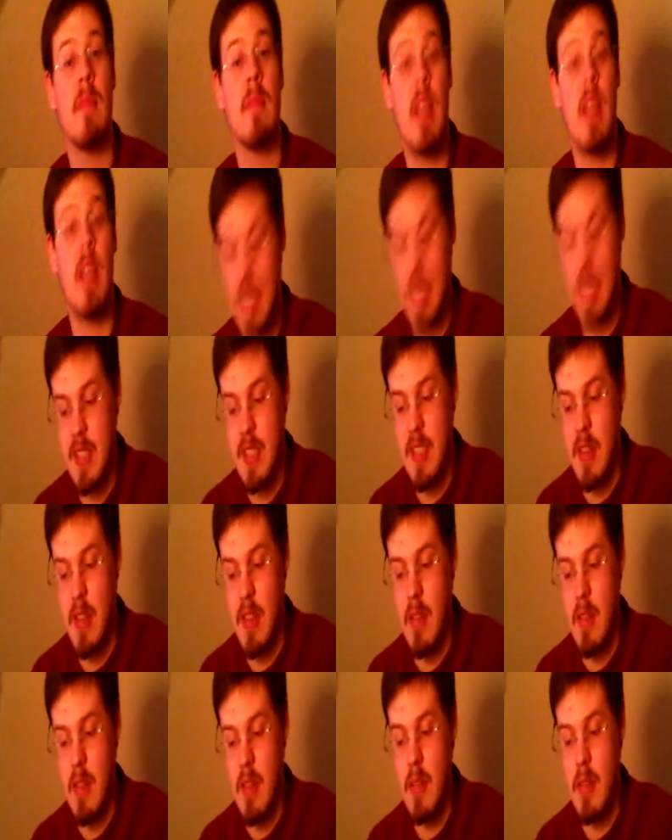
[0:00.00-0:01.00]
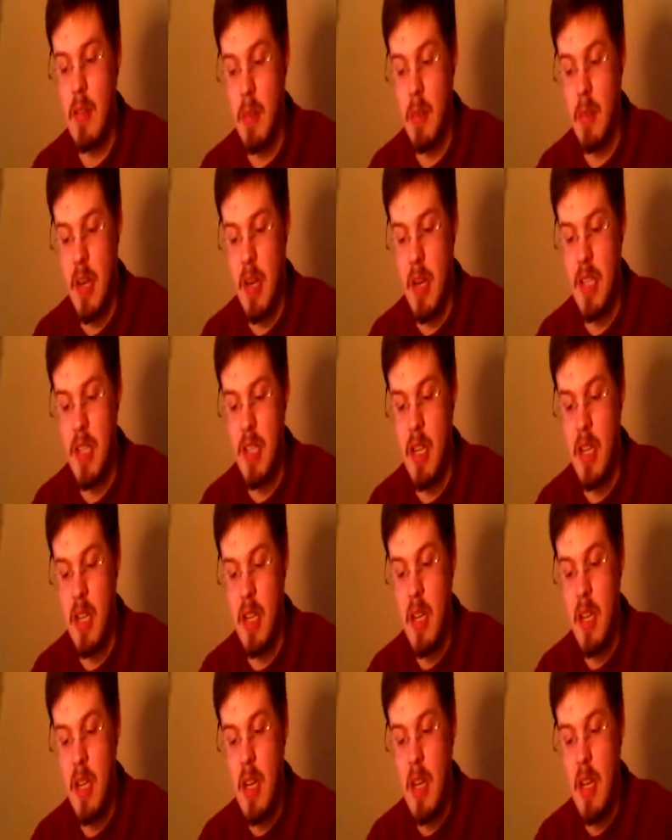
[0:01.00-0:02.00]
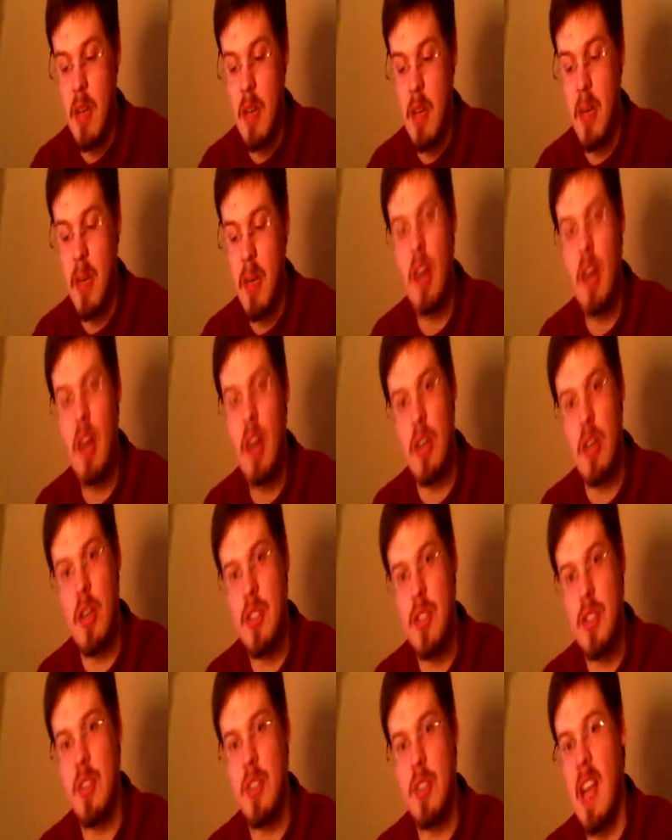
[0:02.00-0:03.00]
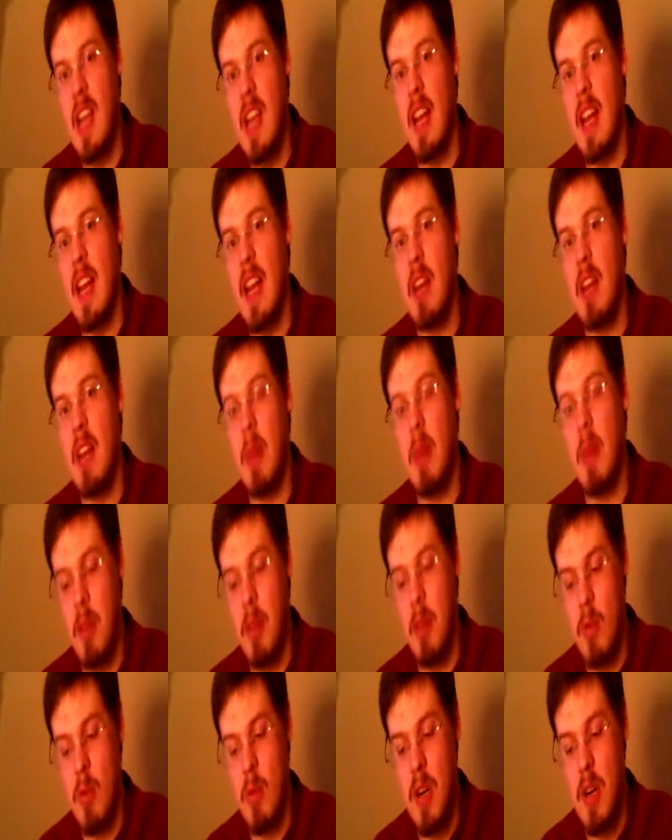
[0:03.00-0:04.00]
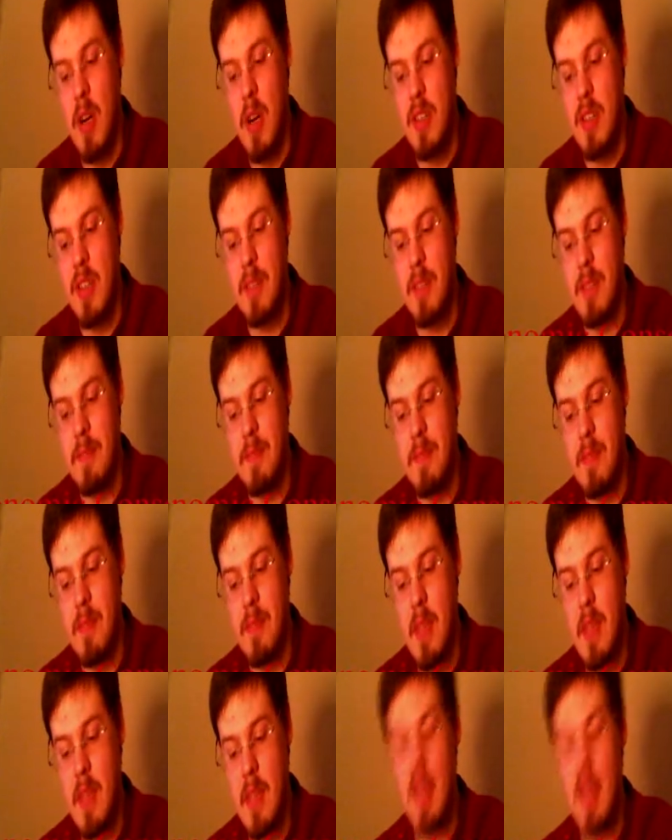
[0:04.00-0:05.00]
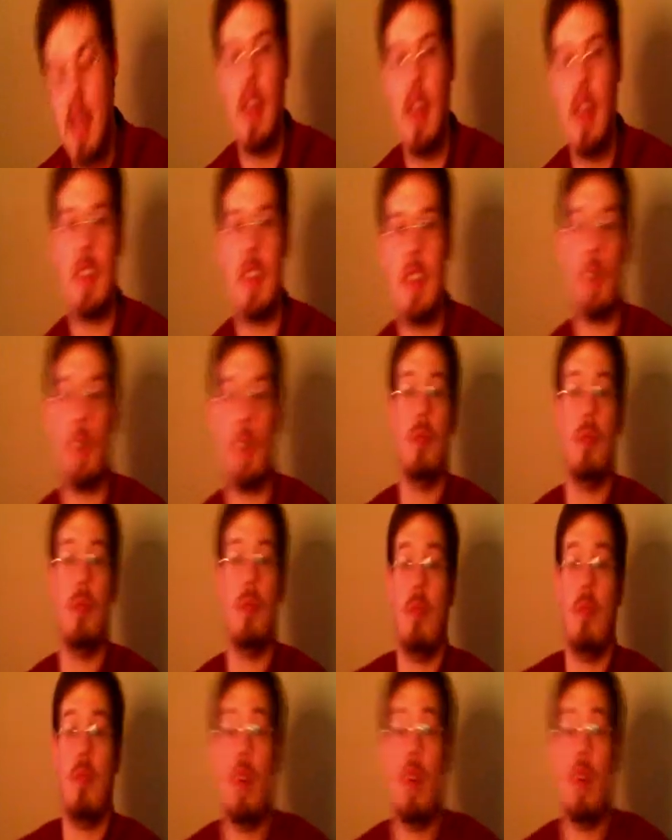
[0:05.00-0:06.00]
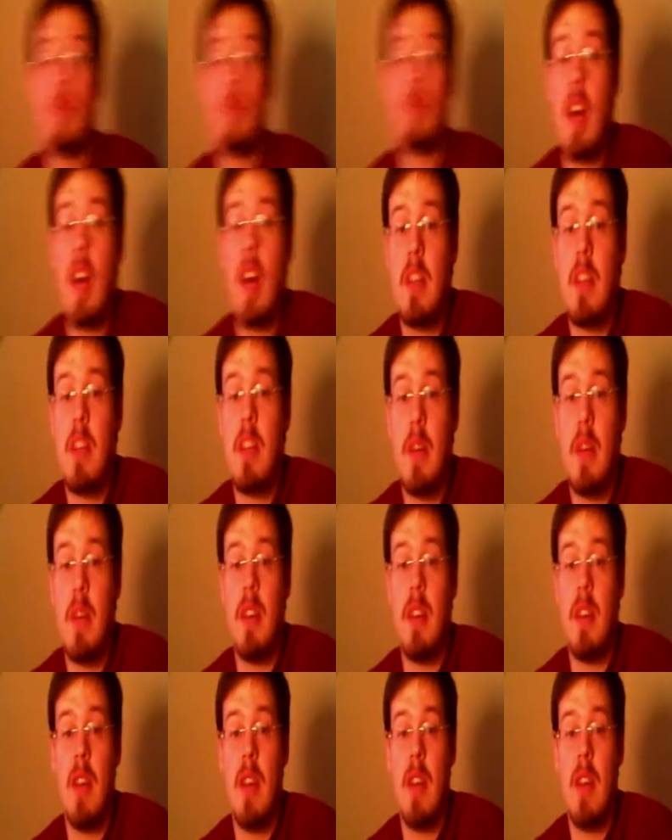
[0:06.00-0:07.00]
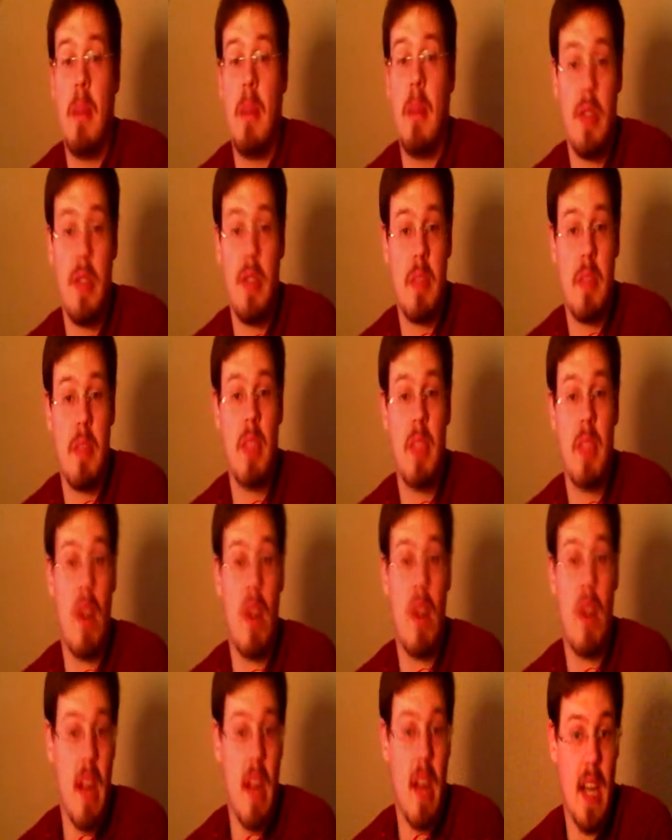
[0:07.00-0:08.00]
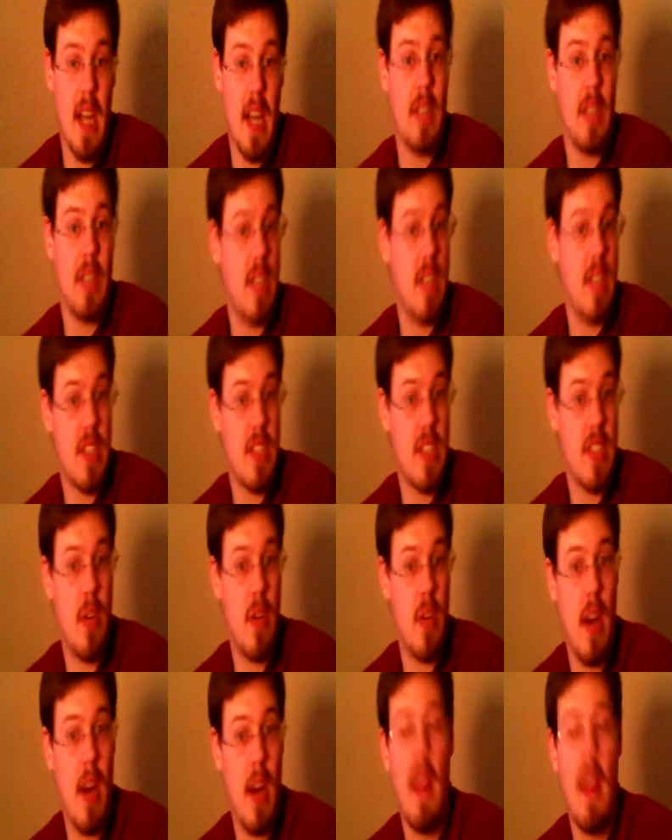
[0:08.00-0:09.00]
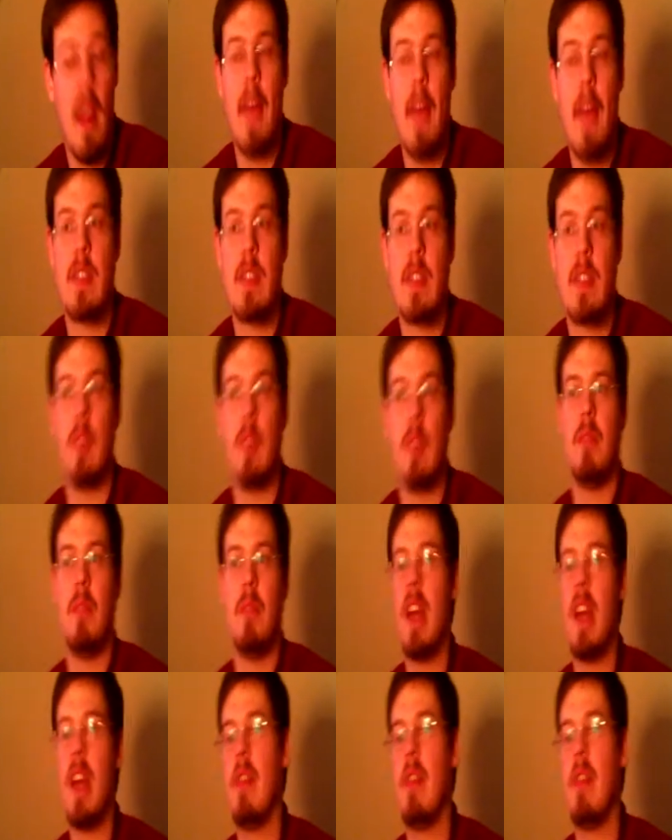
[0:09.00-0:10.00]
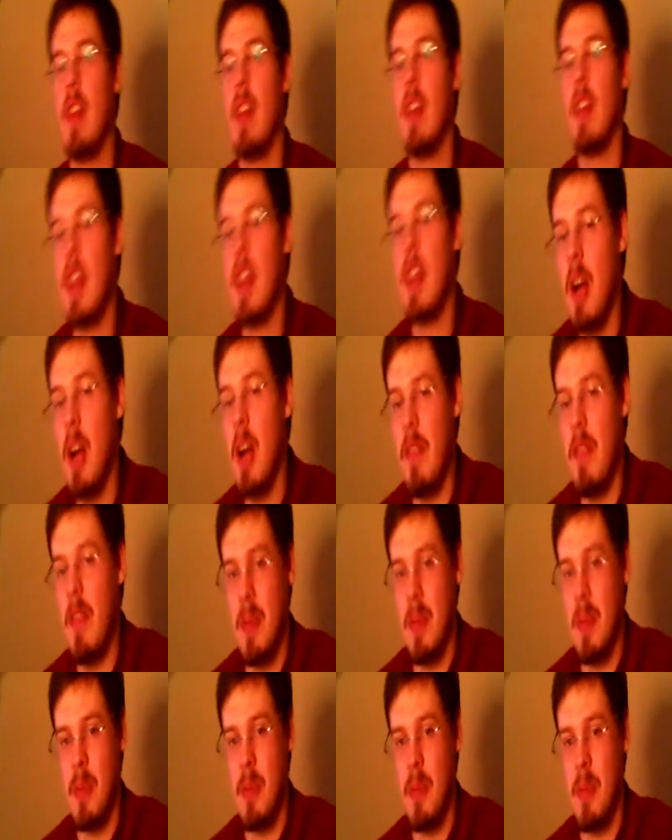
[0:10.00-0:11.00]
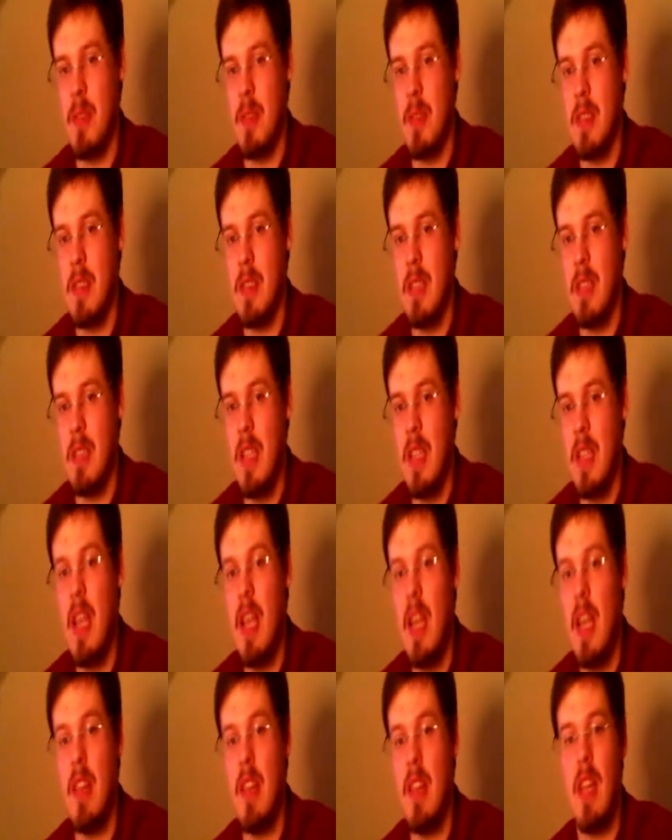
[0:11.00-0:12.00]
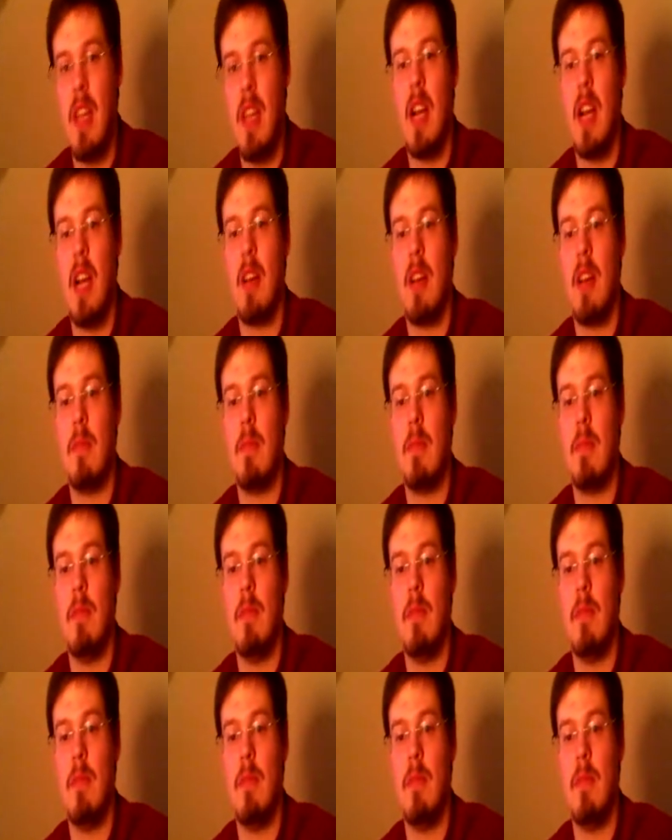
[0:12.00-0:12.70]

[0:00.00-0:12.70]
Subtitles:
lessen the production, but it also stagnated public works. So roads were not built as much, water canals, and so on. So they got very comfortable in their